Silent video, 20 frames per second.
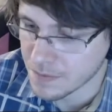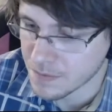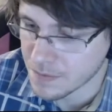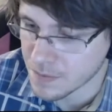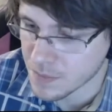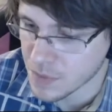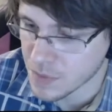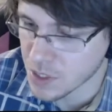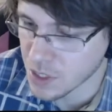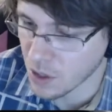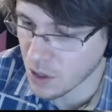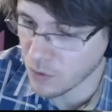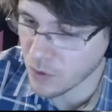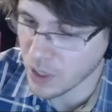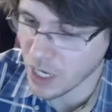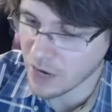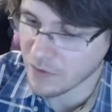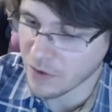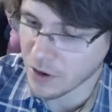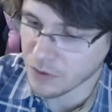so we
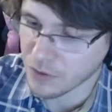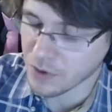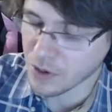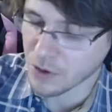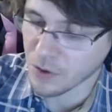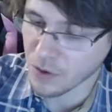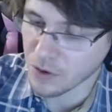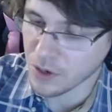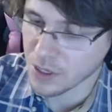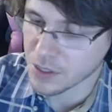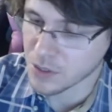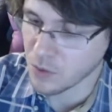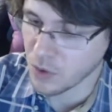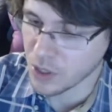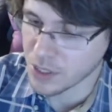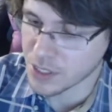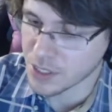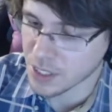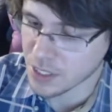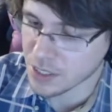have our three coordinates, 1,
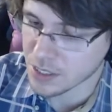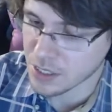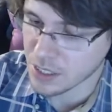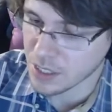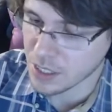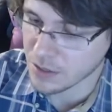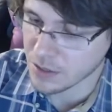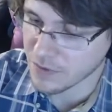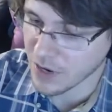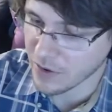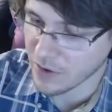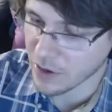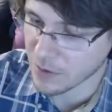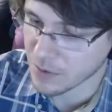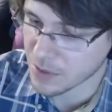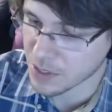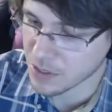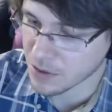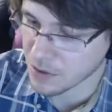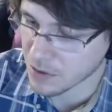16, 5 comma
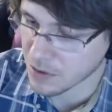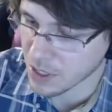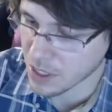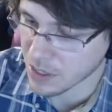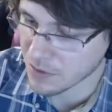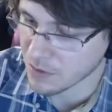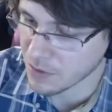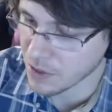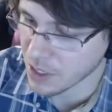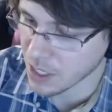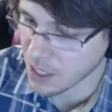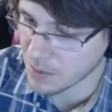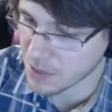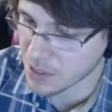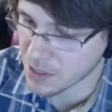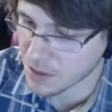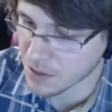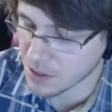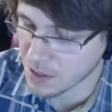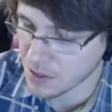0, negative 3 comma
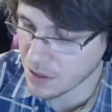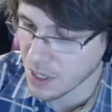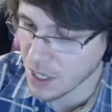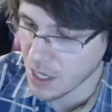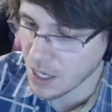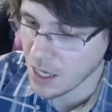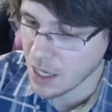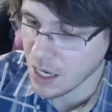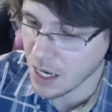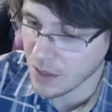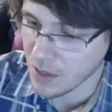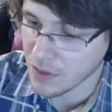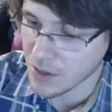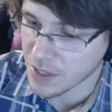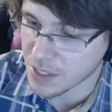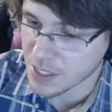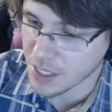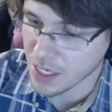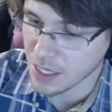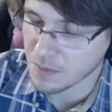0. And this
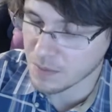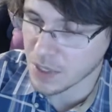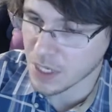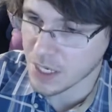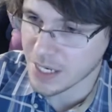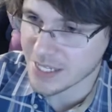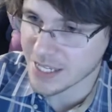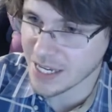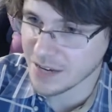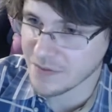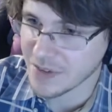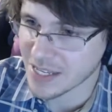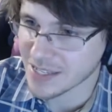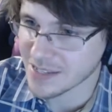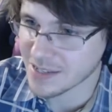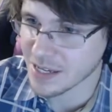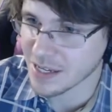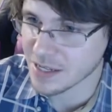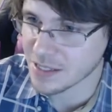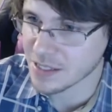time, because I have that
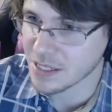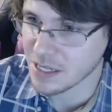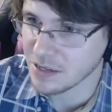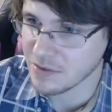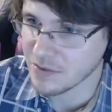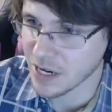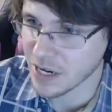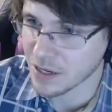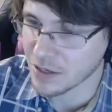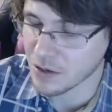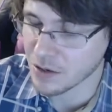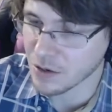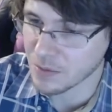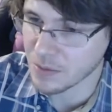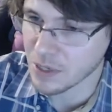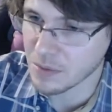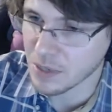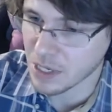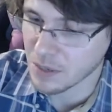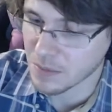16 value, I'm going to
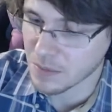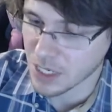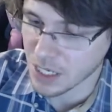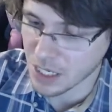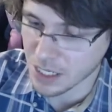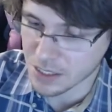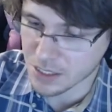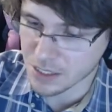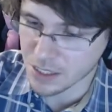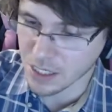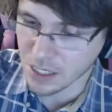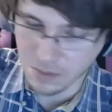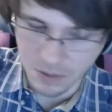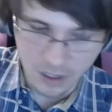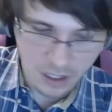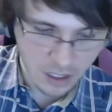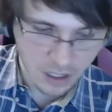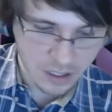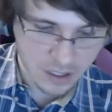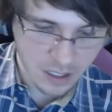make my tick
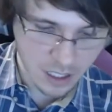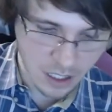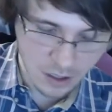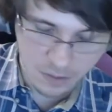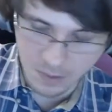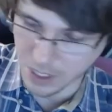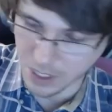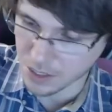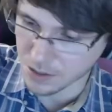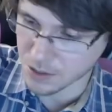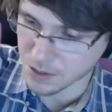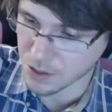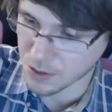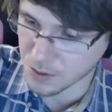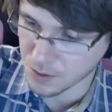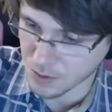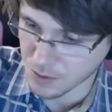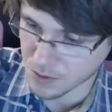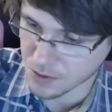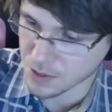marks count by
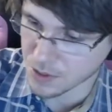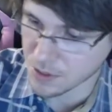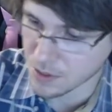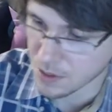twos.